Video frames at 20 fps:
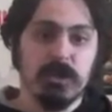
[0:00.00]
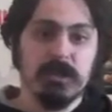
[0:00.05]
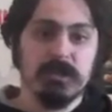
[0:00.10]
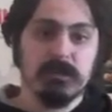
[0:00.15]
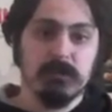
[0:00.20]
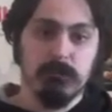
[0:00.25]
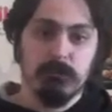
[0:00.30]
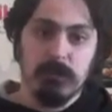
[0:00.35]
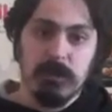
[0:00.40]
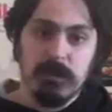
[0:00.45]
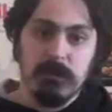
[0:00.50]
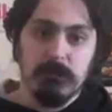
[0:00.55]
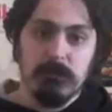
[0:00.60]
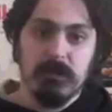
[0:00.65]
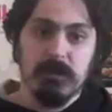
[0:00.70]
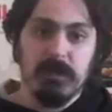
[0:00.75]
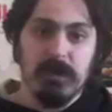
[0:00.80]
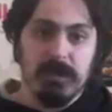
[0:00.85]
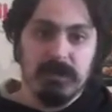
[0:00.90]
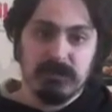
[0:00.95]
Jason
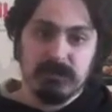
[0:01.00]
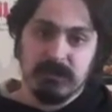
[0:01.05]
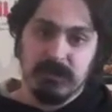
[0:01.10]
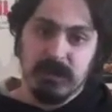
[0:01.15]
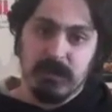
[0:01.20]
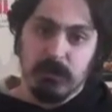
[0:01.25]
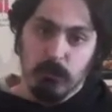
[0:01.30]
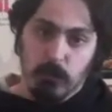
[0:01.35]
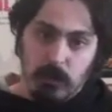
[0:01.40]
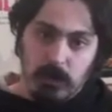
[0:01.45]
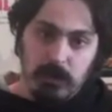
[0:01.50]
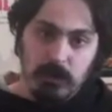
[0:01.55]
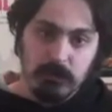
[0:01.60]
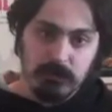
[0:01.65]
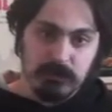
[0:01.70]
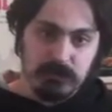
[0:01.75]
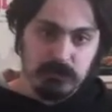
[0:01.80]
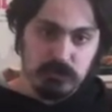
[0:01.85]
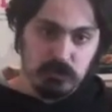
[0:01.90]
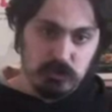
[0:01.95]
Bateman as Nick
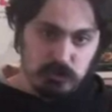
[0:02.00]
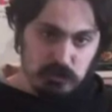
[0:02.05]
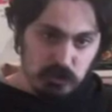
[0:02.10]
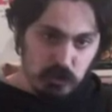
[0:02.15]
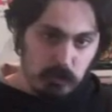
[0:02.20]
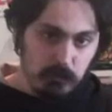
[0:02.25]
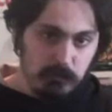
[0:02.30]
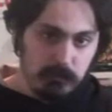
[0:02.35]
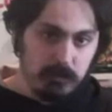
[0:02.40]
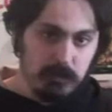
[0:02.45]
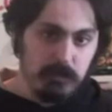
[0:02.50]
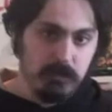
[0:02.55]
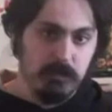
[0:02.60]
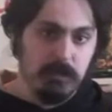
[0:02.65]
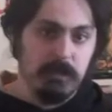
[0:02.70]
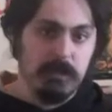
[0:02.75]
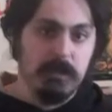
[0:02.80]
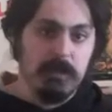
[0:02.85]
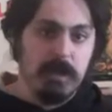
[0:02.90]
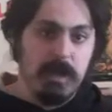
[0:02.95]
Wilde in Zootopia,
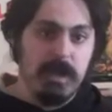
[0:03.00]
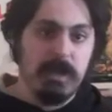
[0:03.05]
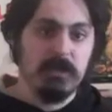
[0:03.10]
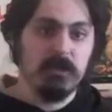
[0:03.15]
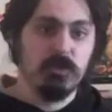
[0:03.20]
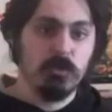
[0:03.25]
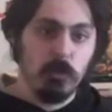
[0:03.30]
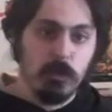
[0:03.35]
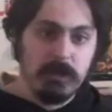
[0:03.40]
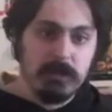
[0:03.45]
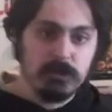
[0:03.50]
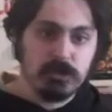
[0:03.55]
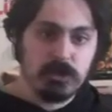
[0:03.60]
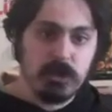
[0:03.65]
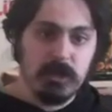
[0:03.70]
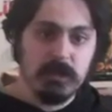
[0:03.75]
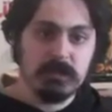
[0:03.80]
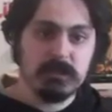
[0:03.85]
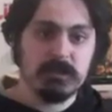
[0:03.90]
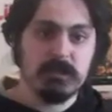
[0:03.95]
and Dwayne
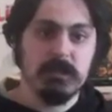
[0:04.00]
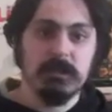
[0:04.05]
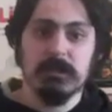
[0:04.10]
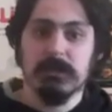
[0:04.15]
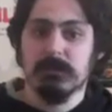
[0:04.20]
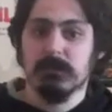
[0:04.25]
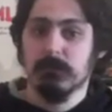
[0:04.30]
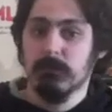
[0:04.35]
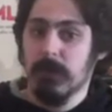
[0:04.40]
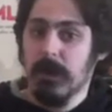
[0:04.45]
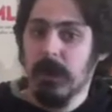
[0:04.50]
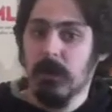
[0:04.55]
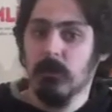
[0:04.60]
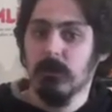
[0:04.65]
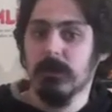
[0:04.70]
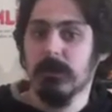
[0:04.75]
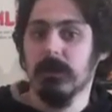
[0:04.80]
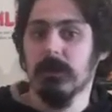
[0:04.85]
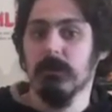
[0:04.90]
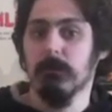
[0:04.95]
Johnson as
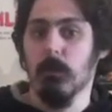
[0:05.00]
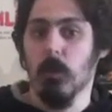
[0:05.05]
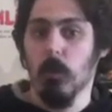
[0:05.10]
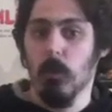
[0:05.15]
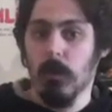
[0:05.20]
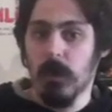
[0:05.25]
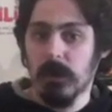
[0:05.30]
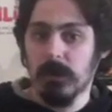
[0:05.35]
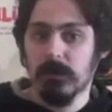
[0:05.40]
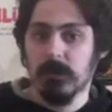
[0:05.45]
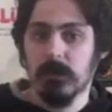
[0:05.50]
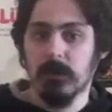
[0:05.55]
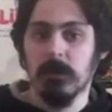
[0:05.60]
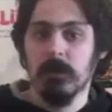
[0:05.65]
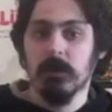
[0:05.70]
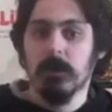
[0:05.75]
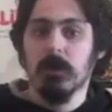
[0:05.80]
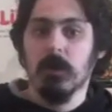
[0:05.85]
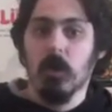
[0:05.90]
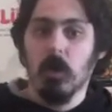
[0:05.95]
Maui in Moana
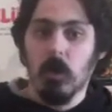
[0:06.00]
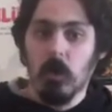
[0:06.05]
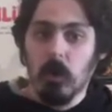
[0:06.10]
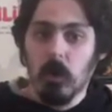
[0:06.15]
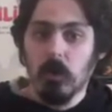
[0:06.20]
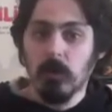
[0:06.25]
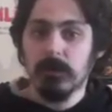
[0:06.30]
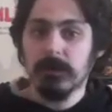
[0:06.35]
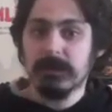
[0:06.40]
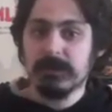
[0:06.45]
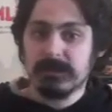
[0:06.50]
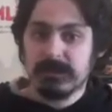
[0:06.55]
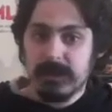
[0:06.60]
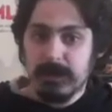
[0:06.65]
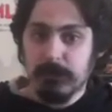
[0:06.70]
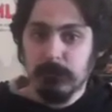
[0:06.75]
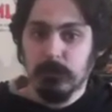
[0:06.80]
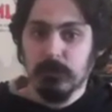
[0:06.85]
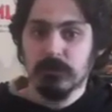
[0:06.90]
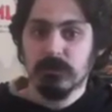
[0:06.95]
are all
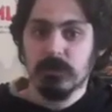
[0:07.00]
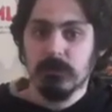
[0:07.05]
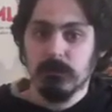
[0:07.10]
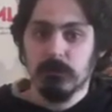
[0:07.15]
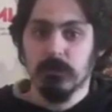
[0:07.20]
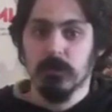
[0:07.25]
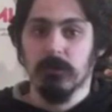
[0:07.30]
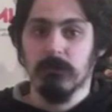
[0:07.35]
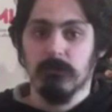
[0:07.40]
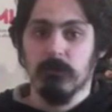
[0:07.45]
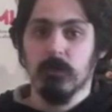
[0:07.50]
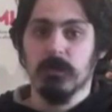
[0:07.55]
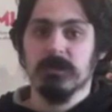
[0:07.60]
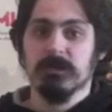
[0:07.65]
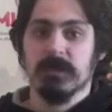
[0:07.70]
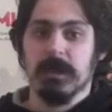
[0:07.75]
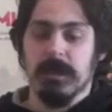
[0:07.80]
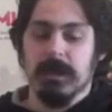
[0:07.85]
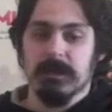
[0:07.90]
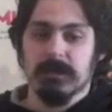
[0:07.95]
examples of good
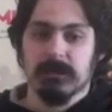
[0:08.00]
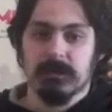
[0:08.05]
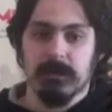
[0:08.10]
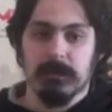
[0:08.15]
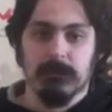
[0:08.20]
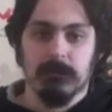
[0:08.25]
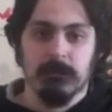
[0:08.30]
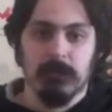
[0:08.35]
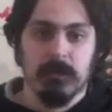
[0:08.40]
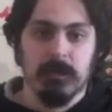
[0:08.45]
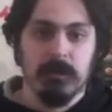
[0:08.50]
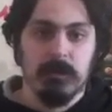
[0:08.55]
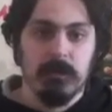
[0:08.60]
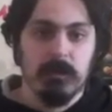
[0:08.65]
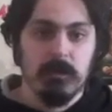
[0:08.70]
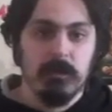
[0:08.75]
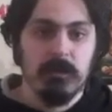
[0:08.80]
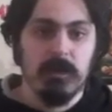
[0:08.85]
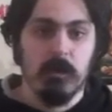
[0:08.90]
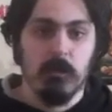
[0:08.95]
voice casting.
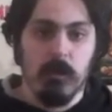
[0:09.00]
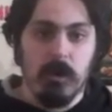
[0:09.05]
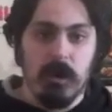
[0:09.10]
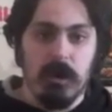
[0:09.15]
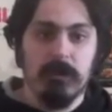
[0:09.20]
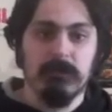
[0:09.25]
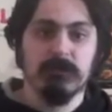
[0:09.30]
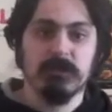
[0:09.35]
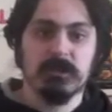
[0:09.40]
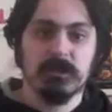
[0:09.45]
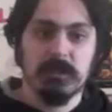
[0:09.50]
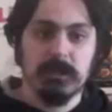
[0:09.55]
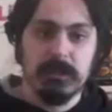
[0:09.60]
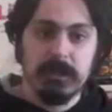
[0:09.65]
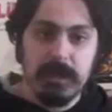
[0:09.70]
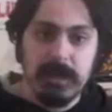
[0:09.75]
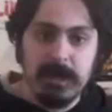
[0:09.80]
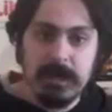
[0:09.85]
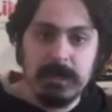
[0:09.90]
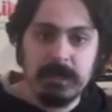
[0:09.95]
They were obviously
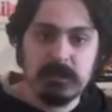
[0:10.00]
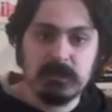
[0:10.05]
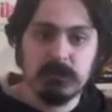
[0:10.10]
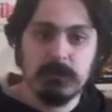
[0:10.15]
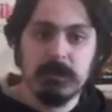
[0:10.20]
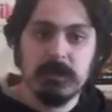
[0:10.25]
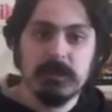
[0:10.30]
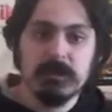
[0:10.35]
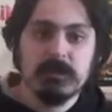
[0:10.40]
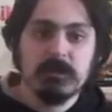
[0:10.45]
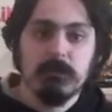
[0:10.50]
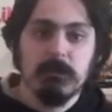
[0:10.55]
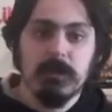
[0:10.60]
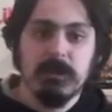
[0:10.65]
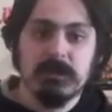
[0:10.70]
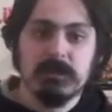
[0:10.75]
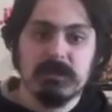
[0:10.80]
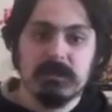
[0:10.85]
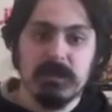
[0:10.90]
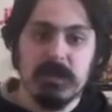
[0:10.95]
cast because it
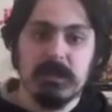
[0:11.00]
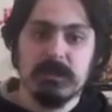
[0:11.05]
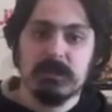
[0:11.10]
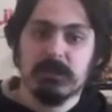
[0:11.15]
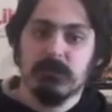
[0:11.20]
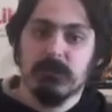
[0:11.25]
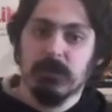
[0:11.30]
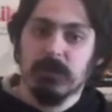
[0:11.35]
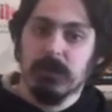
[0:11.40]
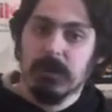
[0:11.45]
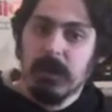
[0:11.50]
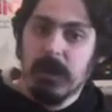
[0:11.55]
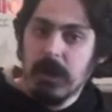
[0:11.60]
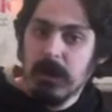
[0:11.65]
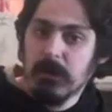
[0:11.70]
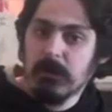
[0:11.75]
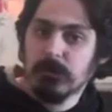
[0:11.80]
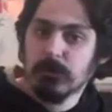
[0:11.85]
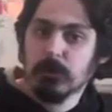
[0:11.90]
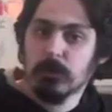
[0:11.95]
made sense for the
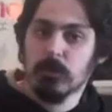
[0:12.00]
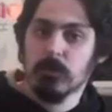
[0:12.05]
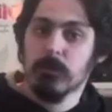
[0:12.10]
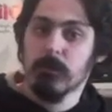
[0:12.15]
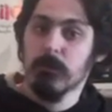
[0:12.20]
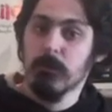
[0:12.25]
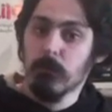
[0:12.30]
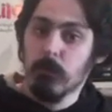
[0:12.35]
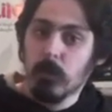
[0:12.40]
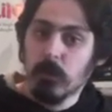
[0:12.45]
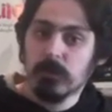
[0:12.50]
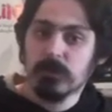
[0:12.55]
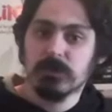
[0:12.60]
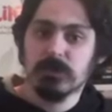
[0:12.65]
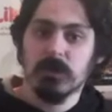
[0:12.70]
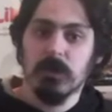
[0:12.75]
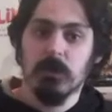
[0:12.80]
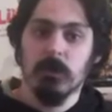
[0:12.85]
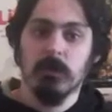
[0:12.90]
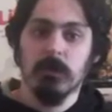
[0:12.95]
character more
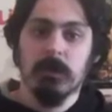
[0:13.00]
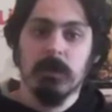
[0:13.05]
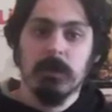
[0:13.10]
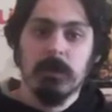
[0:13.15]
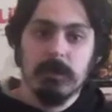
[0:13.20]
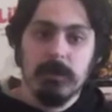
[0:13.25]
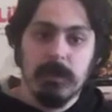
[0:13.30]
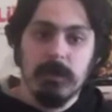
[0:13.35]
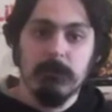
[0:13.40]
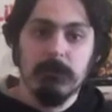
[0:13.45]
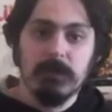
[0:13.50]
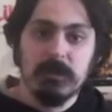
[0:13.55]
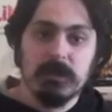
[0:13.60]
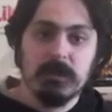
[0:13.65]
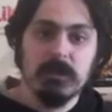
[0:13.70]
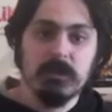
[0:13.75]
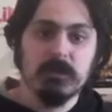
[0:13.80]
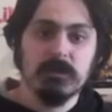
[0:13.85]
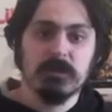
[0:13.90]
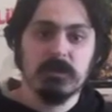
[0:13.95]
so than
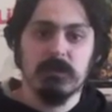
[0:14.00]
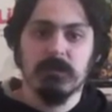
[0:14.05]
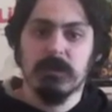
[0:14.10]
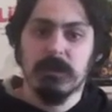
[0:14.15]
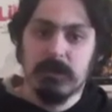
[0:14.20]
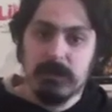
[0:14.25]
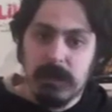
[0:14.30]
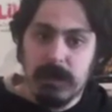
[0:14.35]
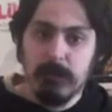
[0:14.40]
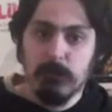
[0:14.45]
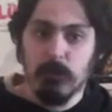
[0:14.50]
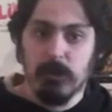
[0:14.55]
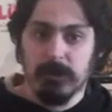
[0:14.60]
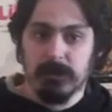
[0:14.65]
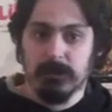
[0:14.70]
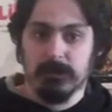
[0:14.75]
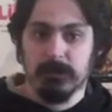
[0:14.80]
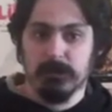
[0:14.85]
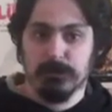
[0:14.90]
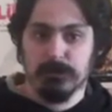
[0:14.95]
because of the name
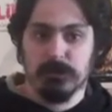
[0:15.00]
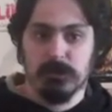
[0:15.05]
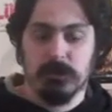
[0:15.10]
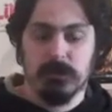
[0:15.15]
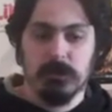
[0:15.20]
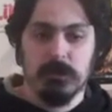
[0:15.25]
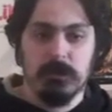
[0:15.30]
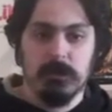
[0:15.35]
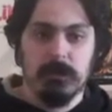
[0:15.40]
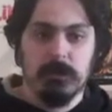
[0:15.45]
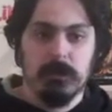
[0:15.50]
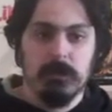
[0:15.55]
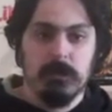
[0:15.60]
recognition.